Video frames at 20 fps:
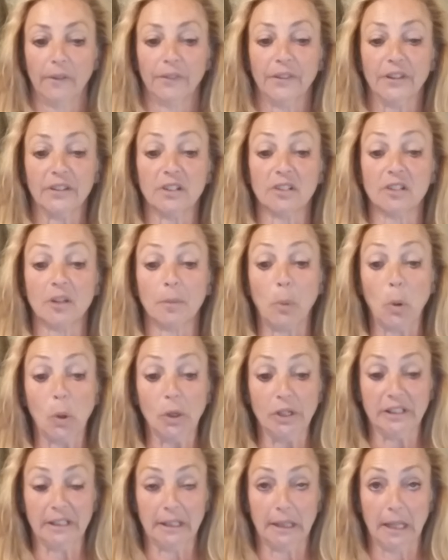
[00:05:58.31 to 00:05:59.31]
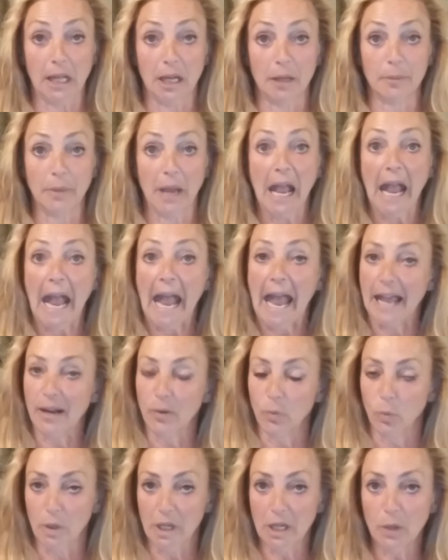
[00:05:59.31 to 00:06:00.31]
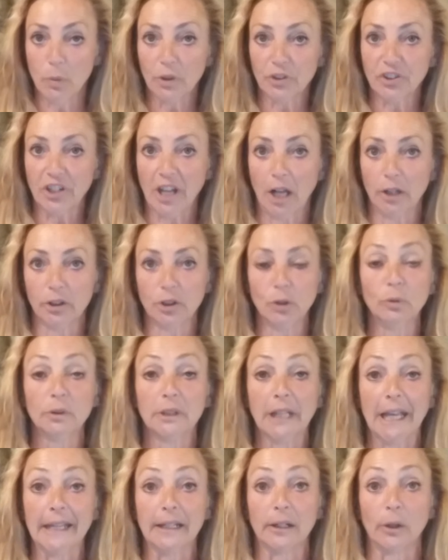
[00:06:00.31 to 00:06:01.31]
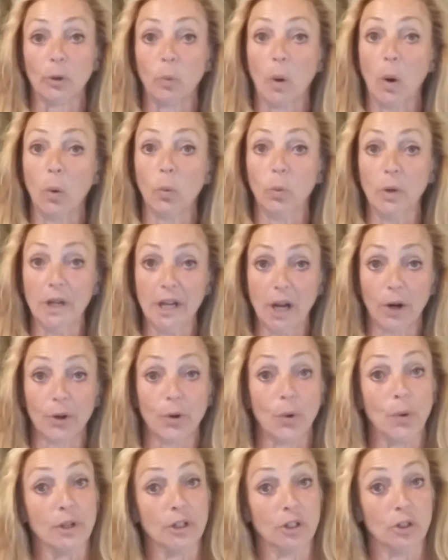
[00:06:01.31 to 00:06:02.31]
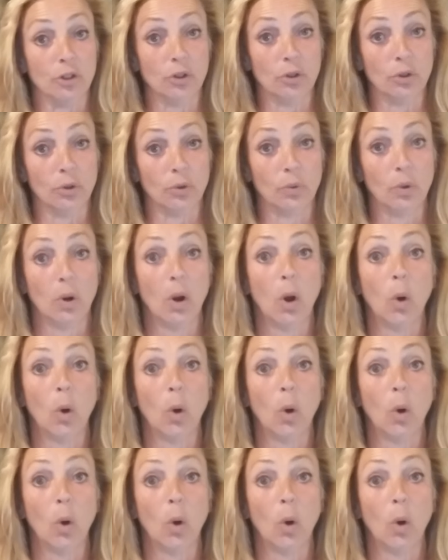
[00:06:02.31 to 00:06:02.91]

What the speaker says: This is a boys' club, and we will tell you later what we are going to do